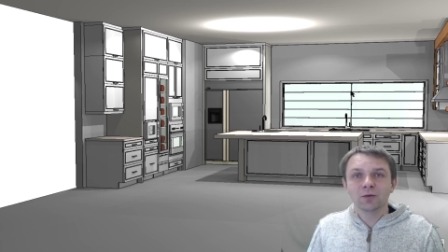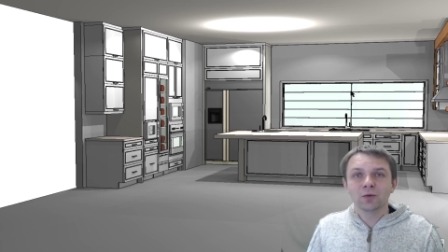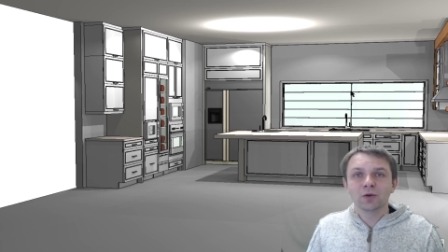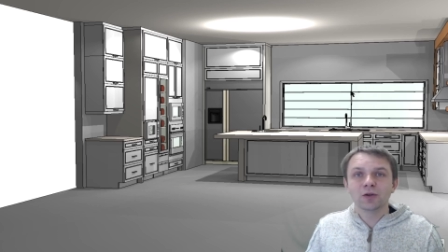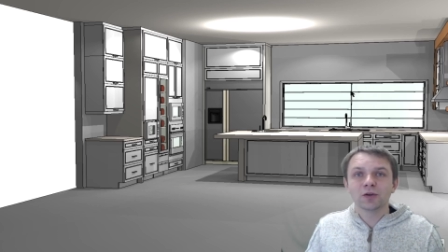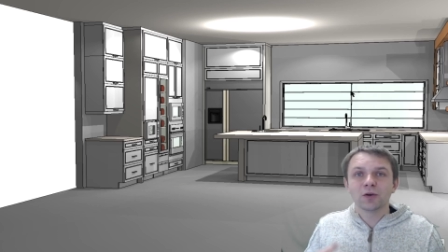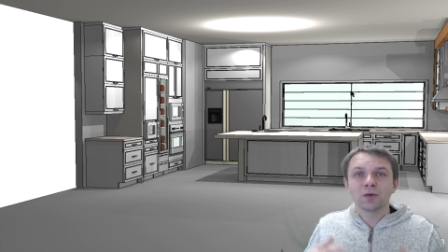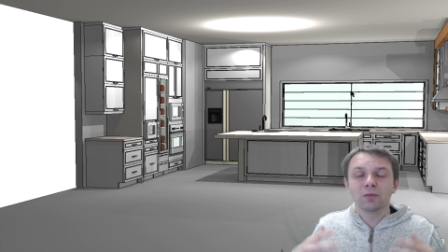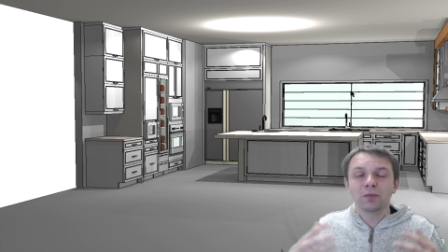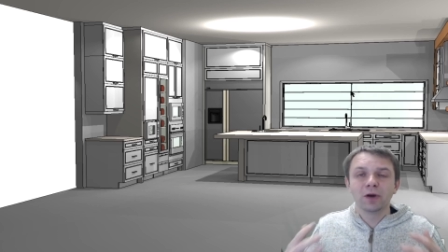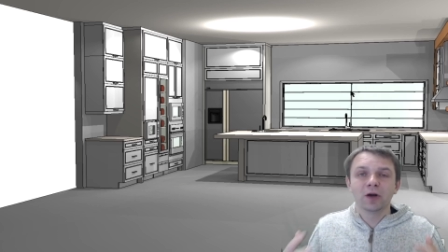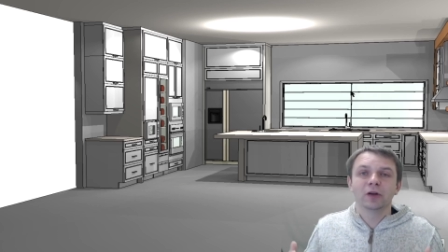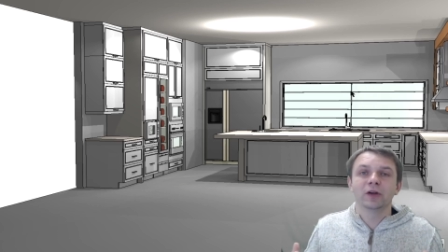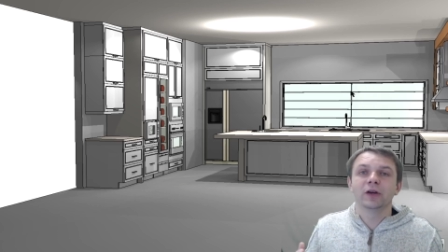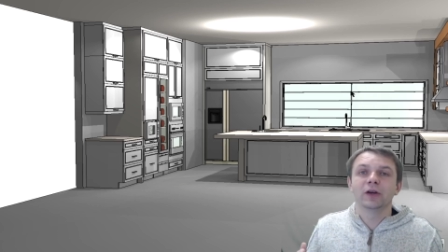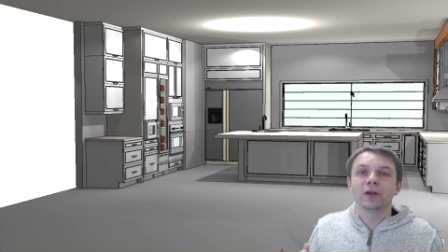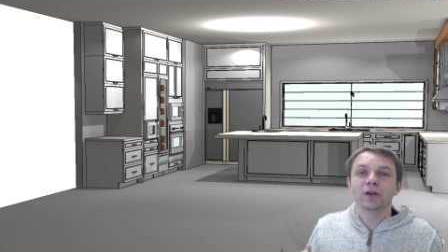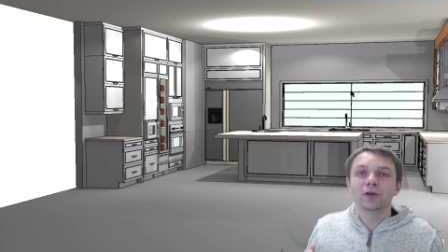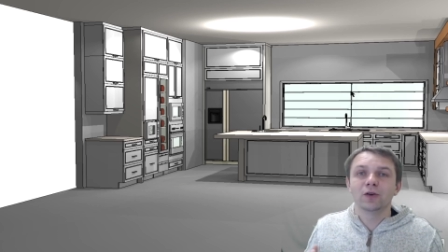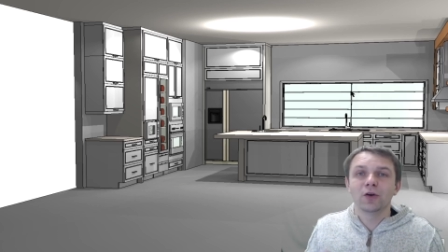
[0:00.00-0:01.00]
When you're
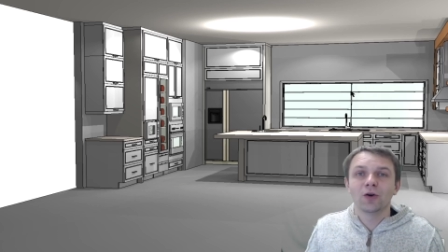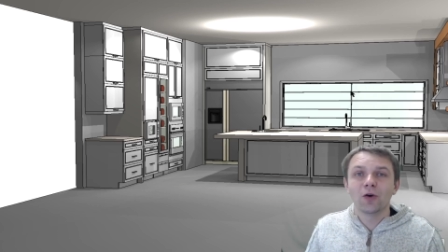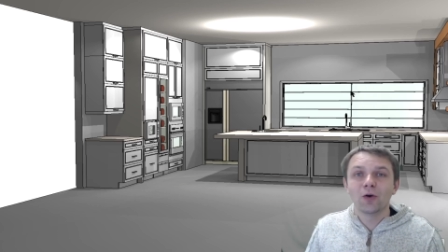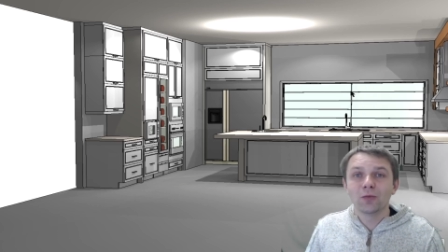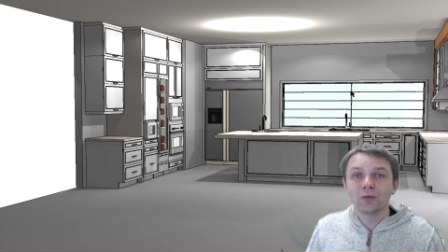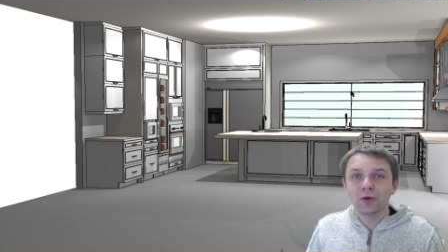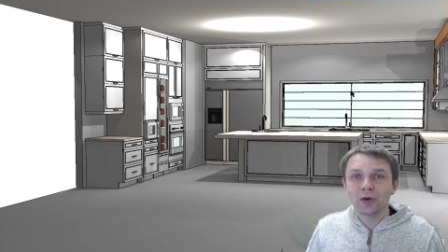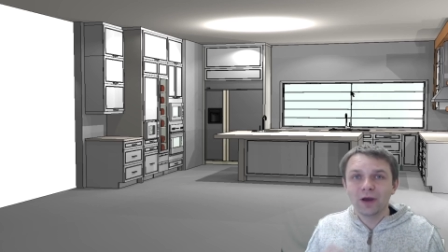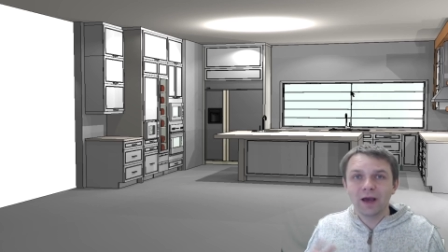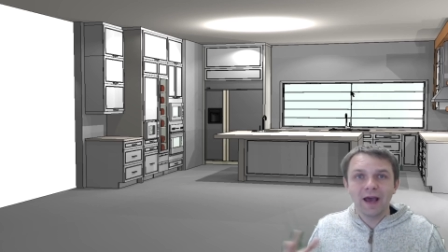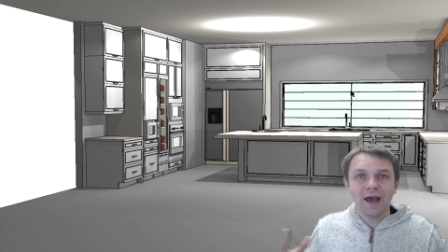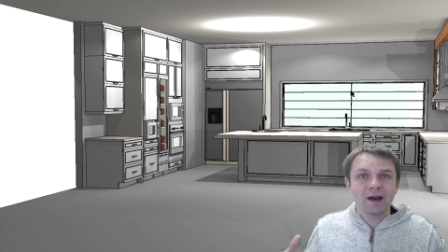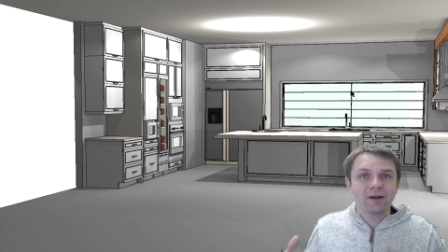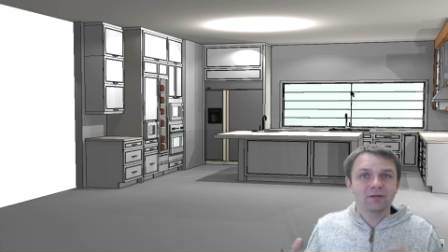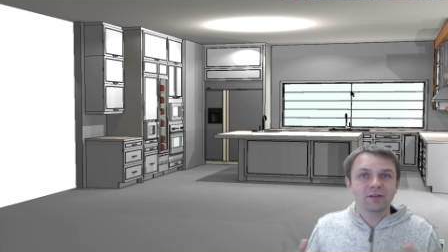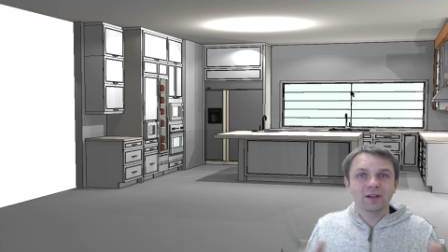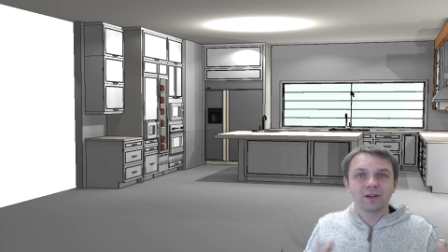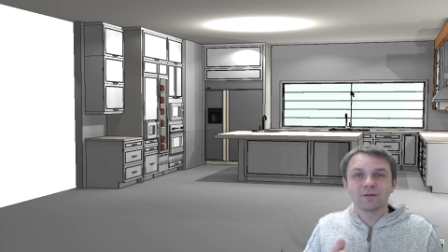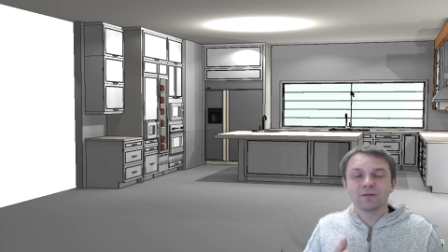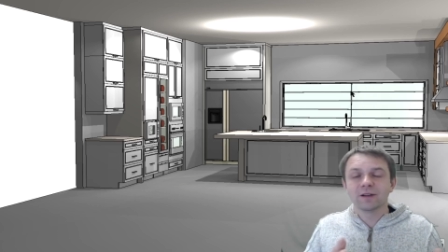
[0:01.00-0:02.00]
building a new home, you
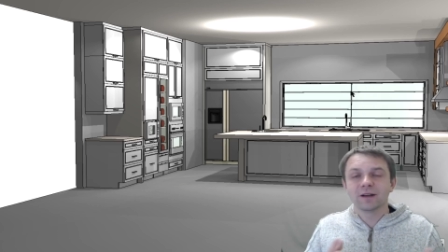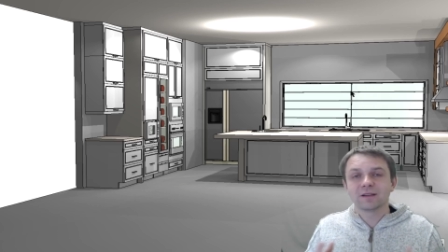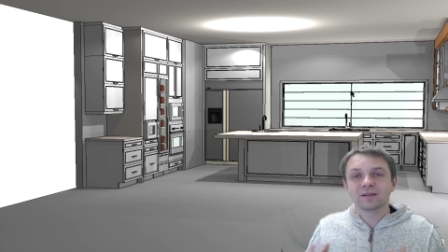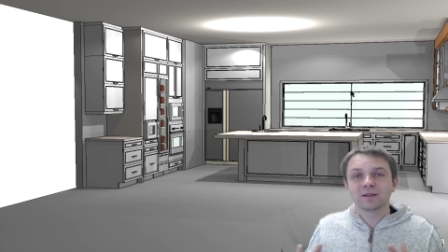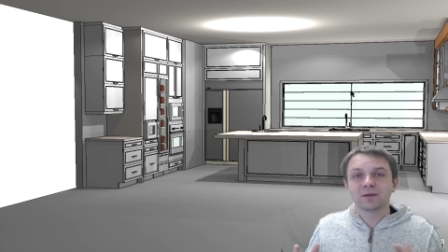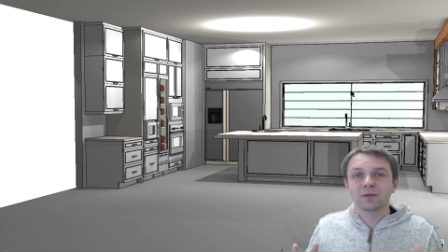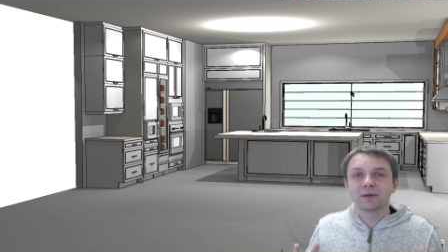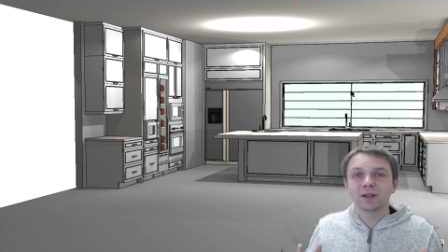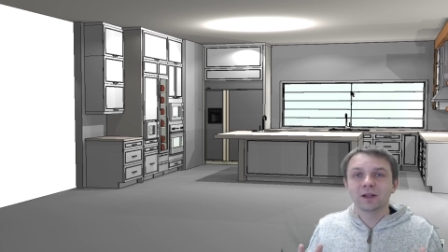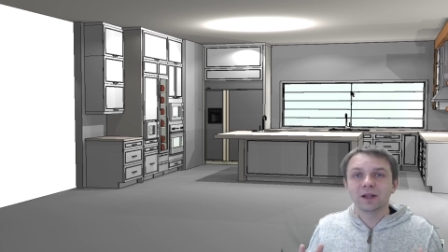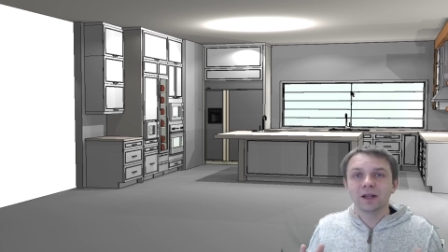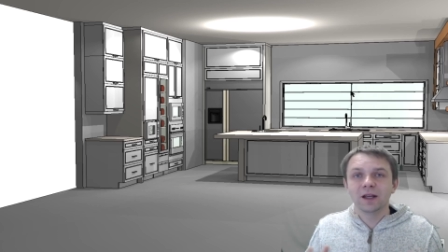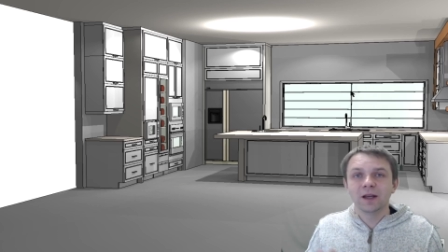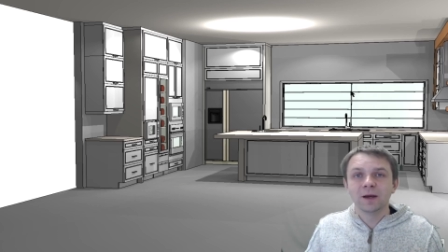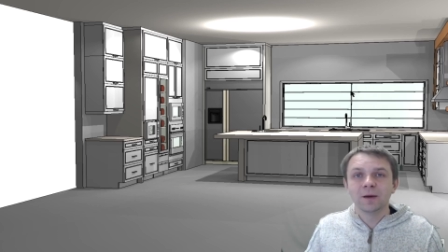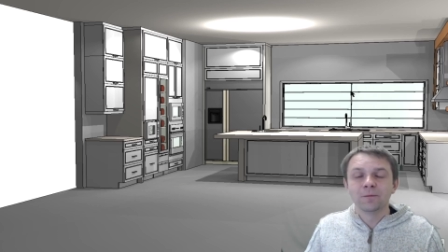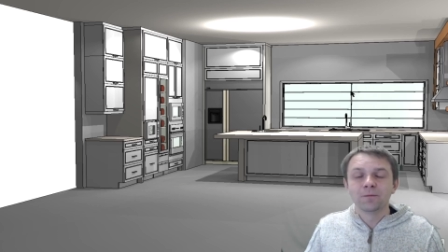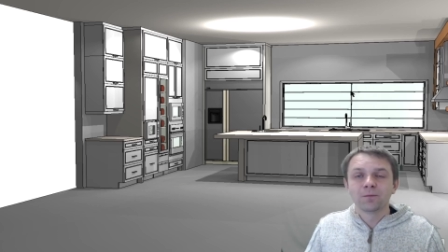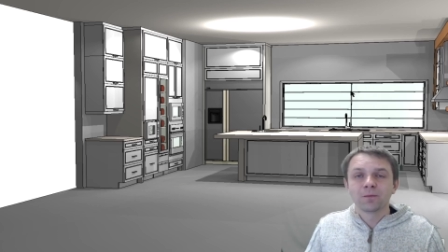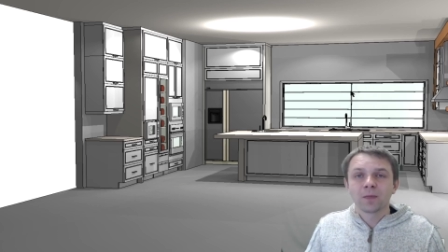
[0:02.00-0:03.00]
have that flexibility,